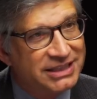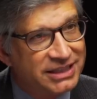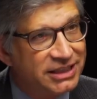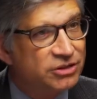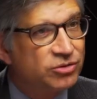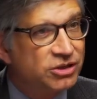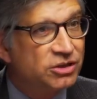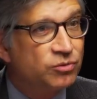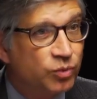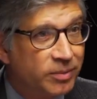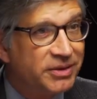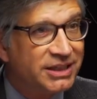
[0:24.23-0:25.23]
the interests of
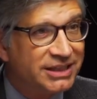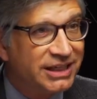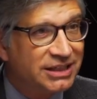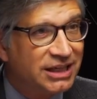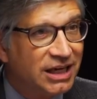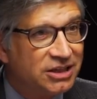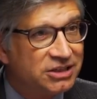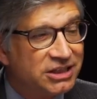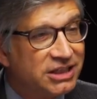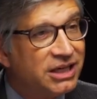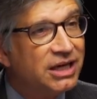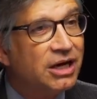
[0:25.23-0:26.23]
women in technology,
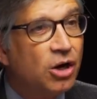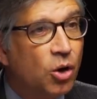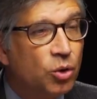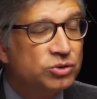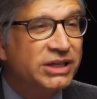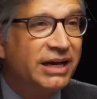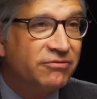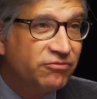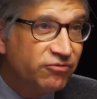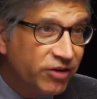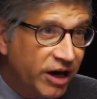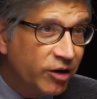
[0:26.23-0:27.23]
mm-hmm. holds a
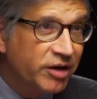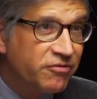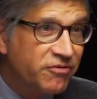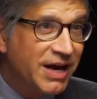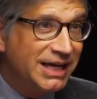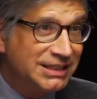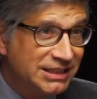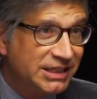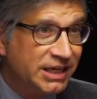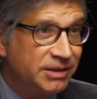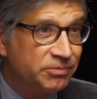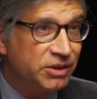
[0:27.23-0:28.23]
very
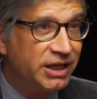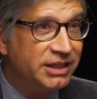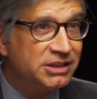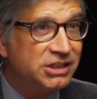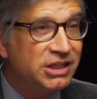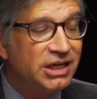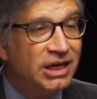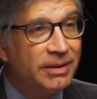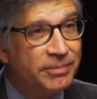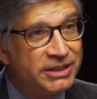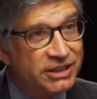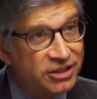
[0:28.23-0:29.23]
fascinating place,
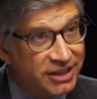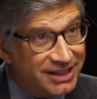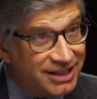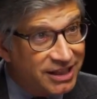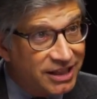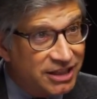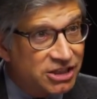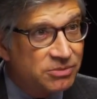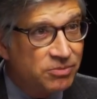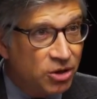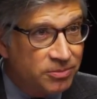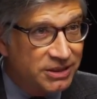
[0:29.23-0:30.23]
particularly at this
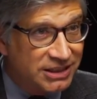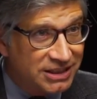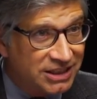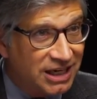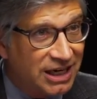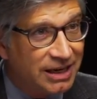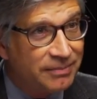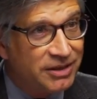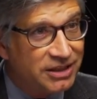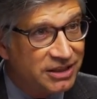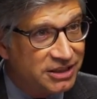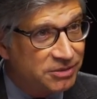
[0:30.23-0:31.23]
moment in time and
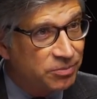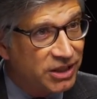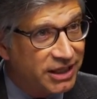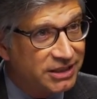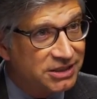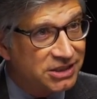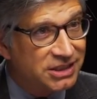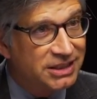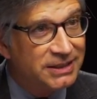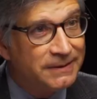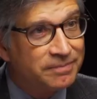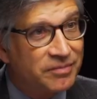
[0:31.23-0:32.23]
in this place
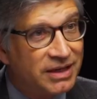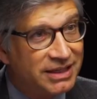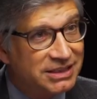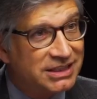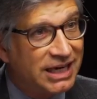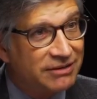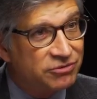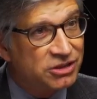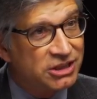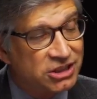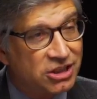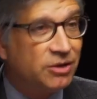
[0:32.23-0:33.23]
in San
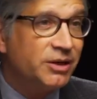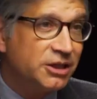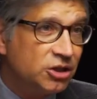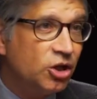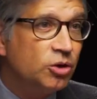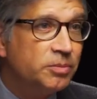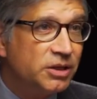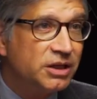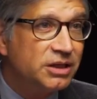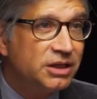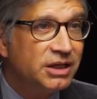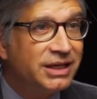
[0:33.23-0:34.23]
Francisco and
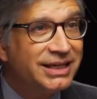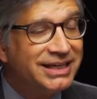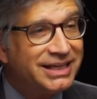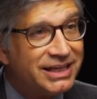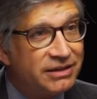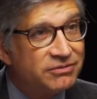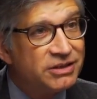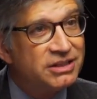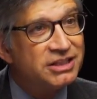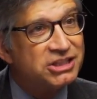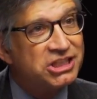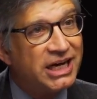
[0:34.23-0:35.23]
globally, mm-hmm. given
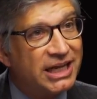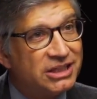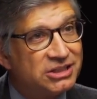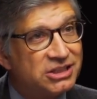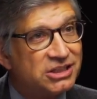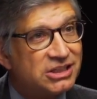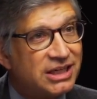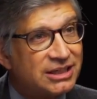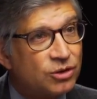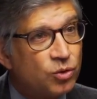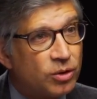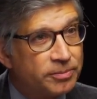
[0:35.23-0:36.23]
the challenges that
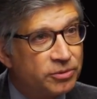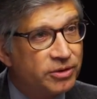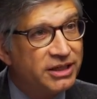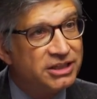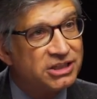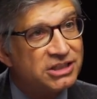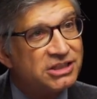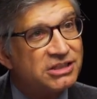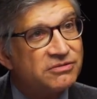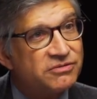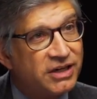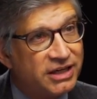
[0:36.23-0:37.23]
corporations
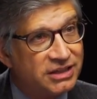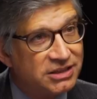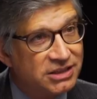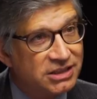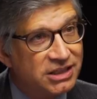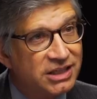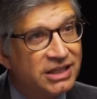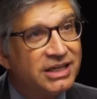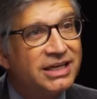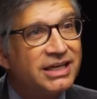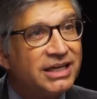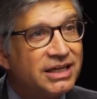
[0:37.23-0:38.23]
face
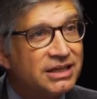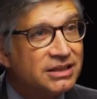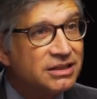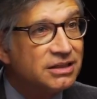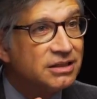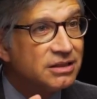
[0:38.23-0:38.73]
in